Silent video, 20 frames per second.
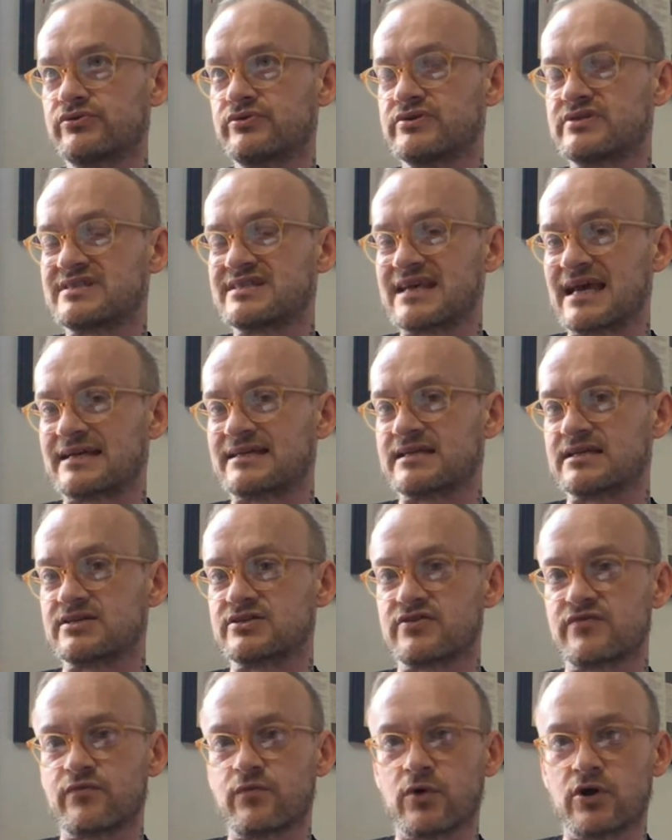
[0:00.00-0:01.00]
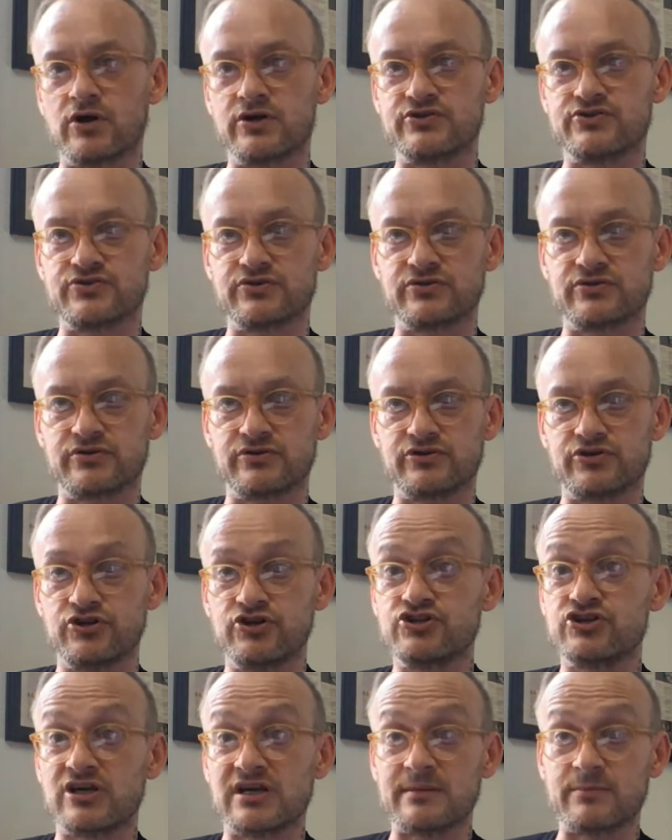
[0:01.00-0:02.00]
settings of words are
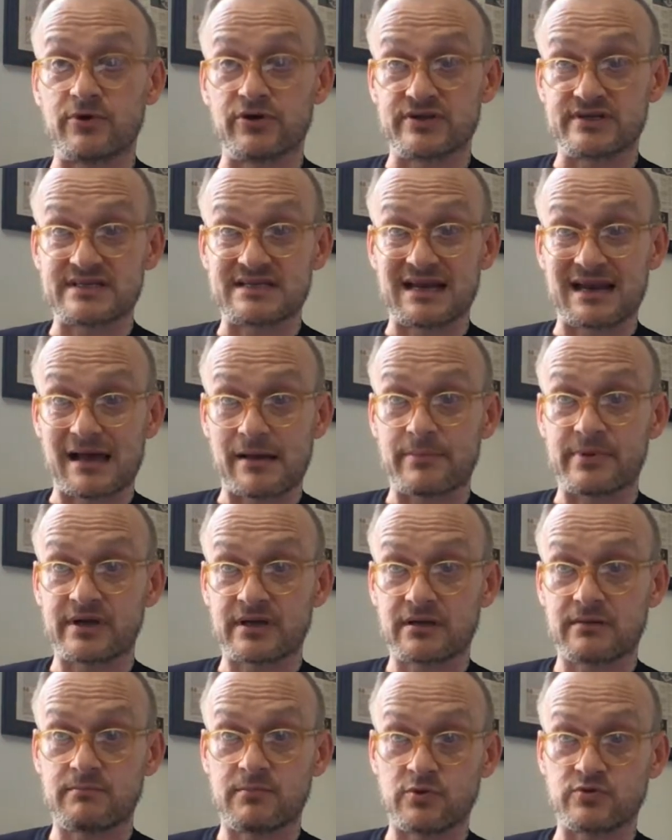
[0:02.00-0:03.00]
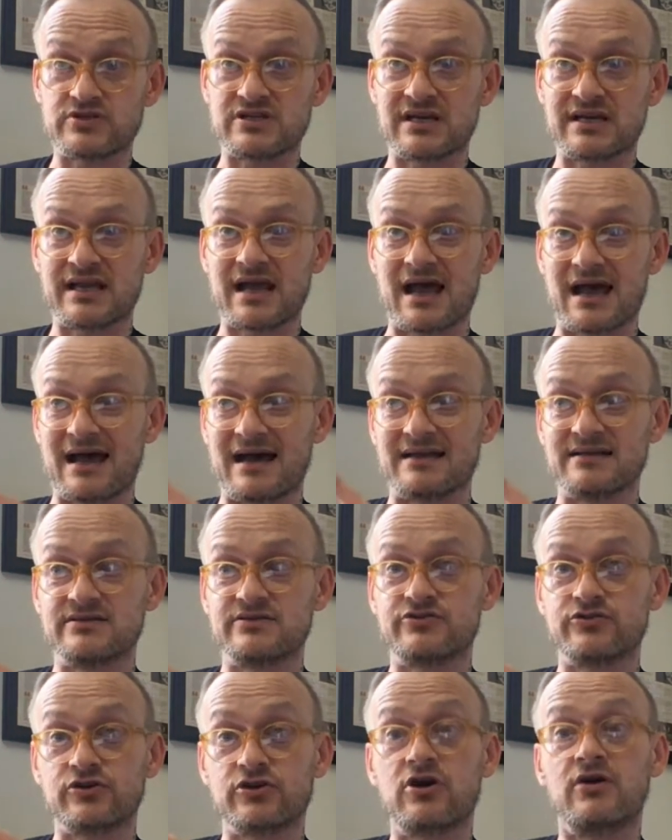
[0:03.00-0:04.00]
usually monosyllabic, mostly, and
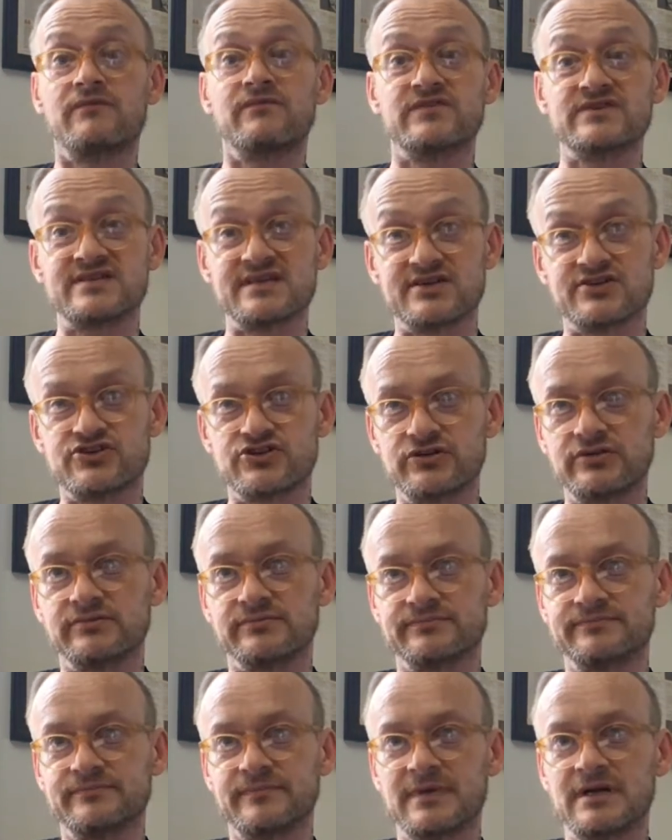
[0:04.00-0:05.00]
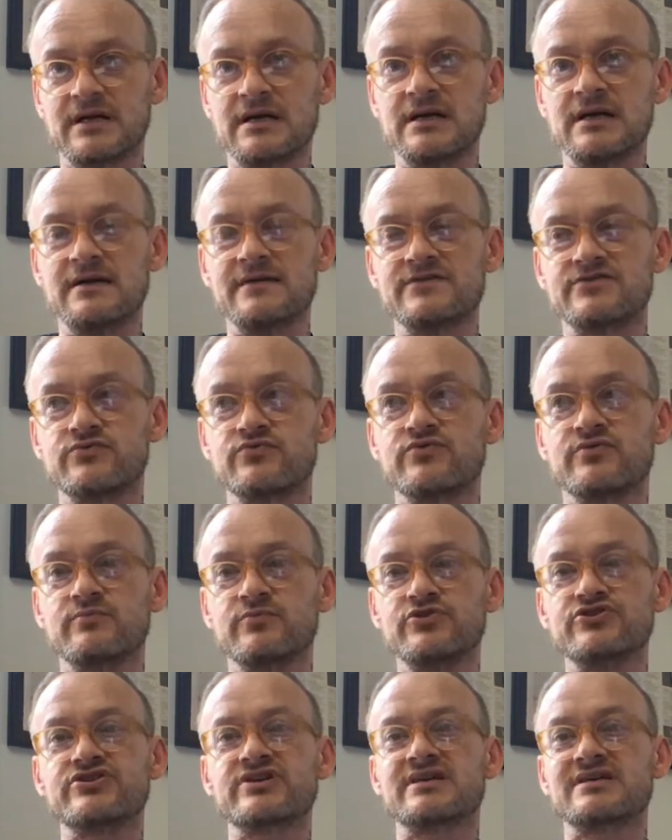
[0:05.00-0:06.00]
they're conversational. So the
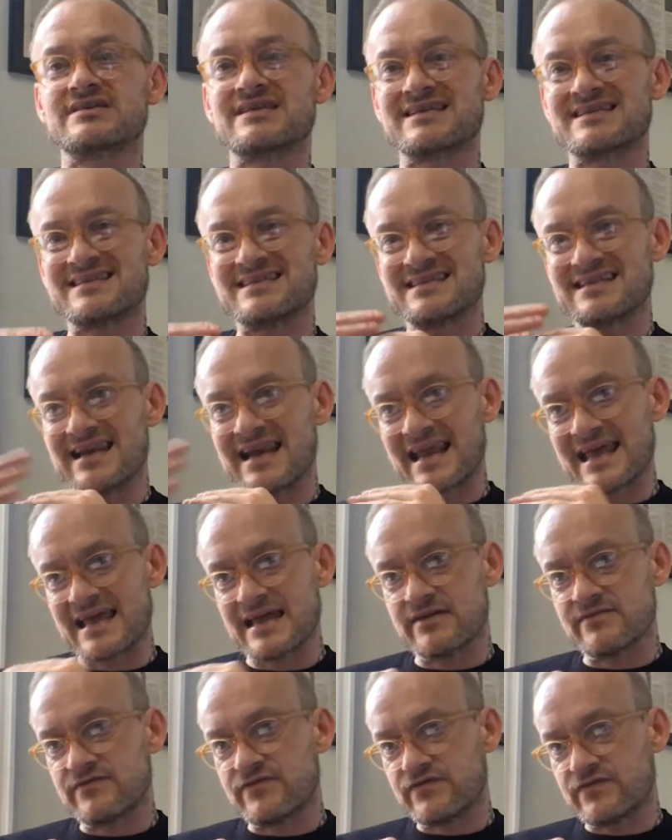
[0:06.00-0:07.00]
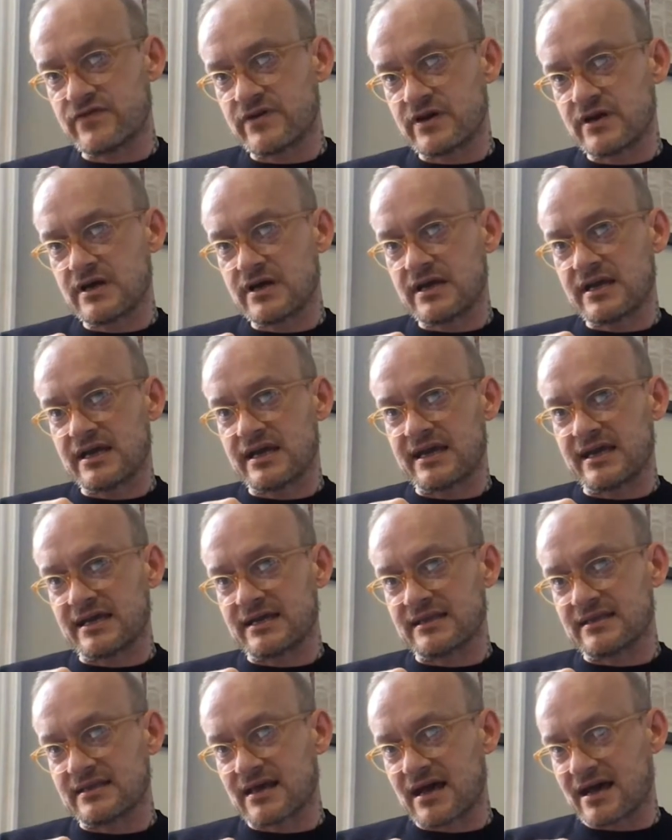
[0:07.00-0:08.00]
music is a slave,
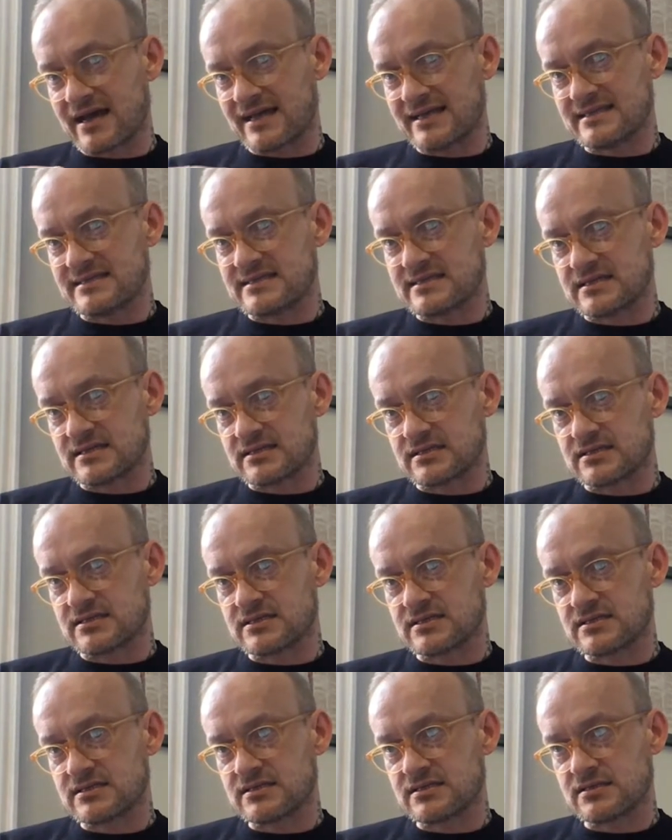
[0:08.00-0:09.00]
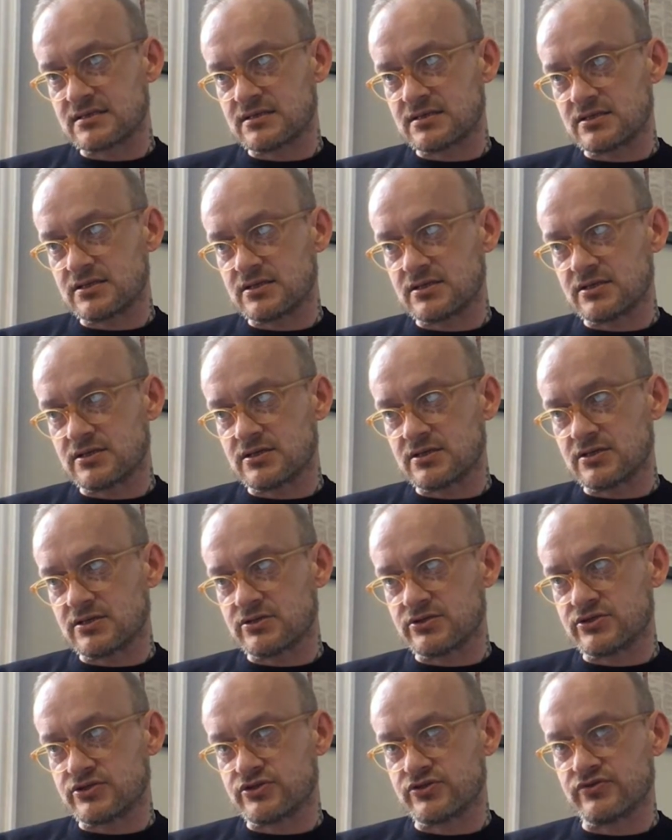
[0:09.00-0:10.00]
in that instance,
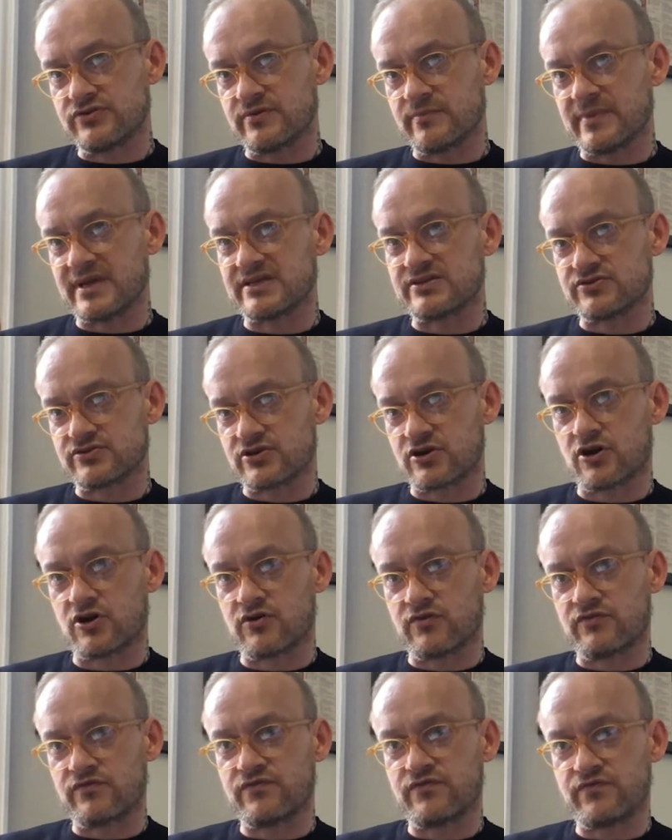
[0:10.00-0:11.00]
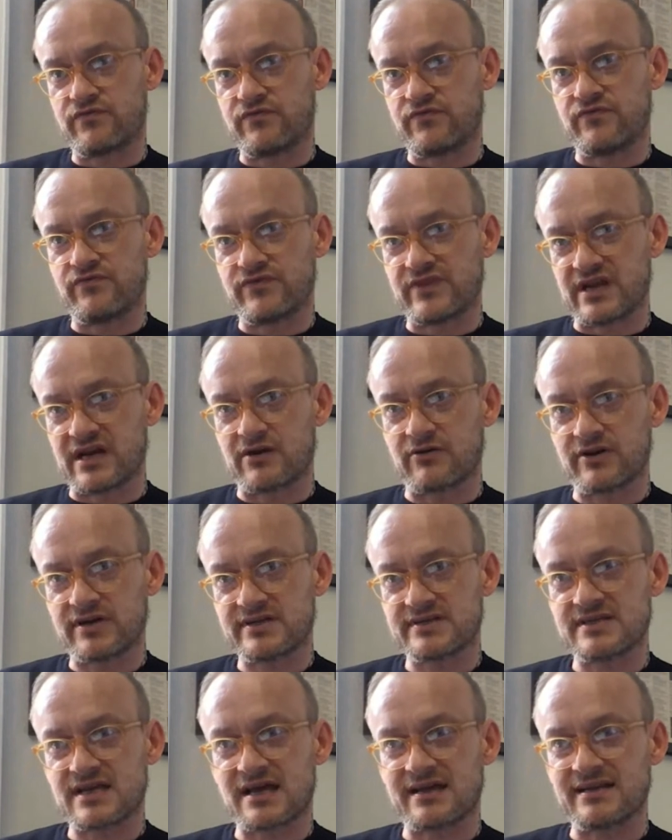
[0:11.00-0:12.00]
to the meter of the
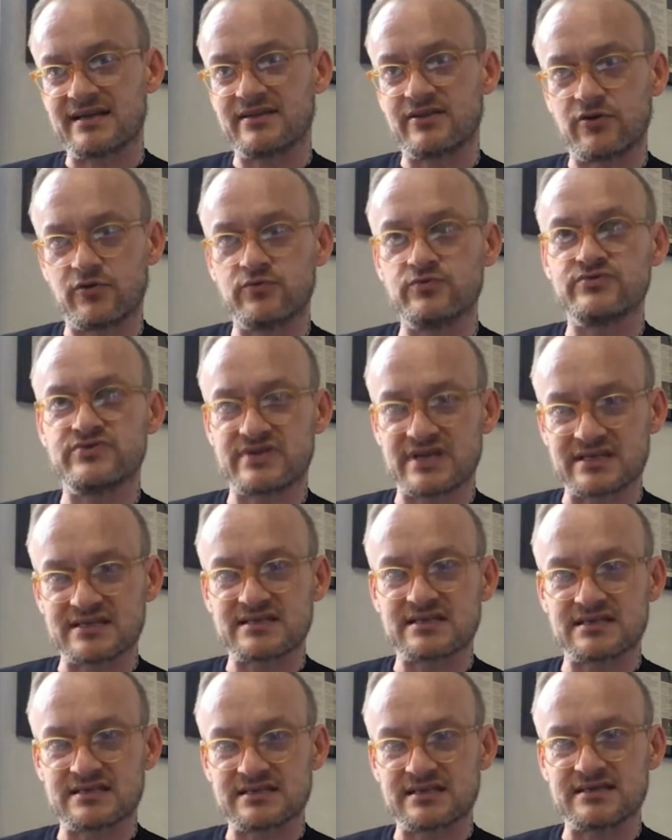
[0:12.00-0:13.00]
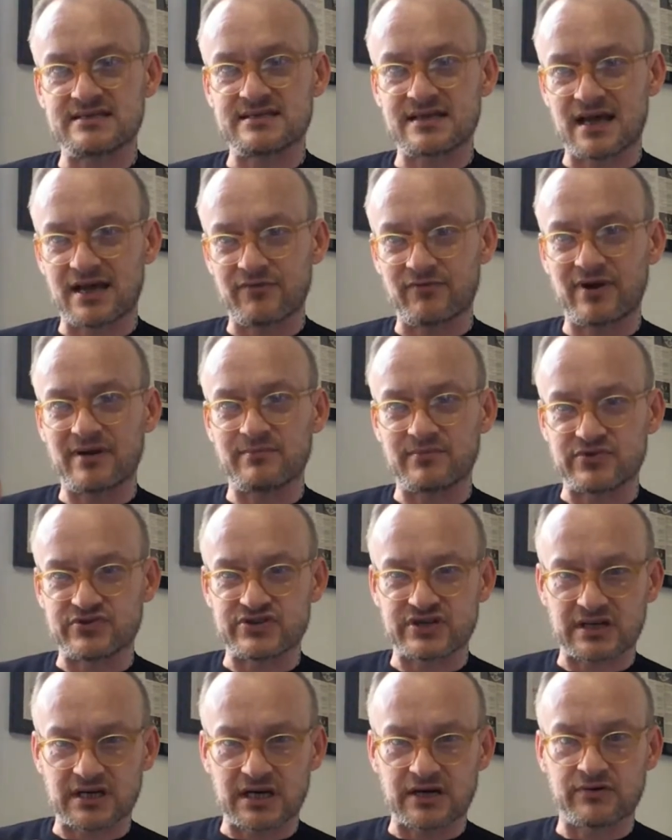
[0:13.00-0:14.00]
lyrics, and in those instances I write
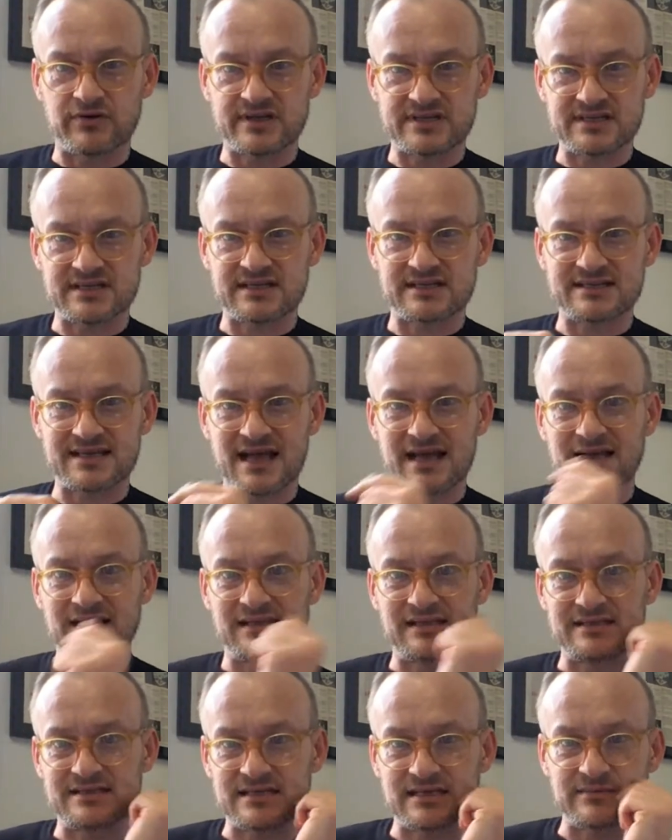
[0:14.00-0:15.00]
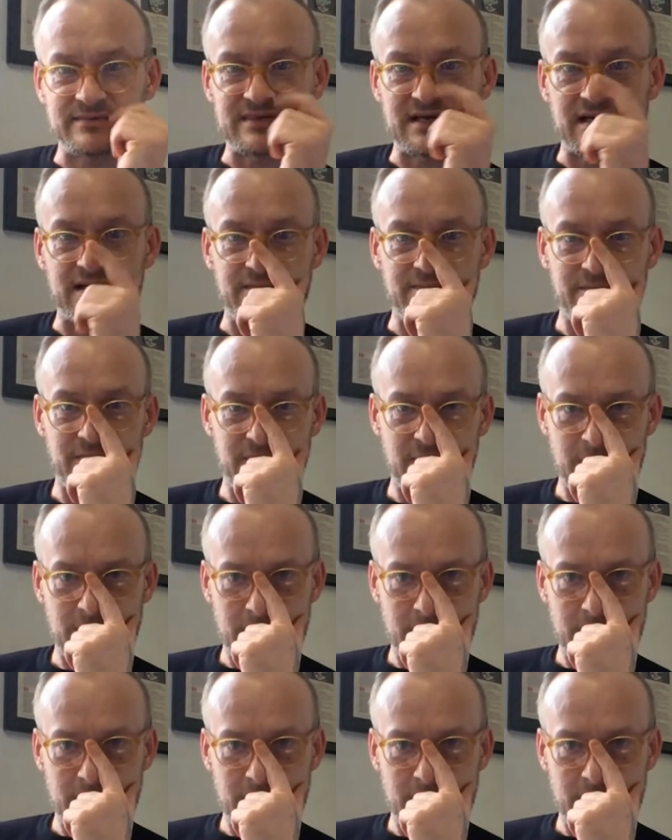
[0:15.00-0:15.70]
music and lyrics at exactly the same time.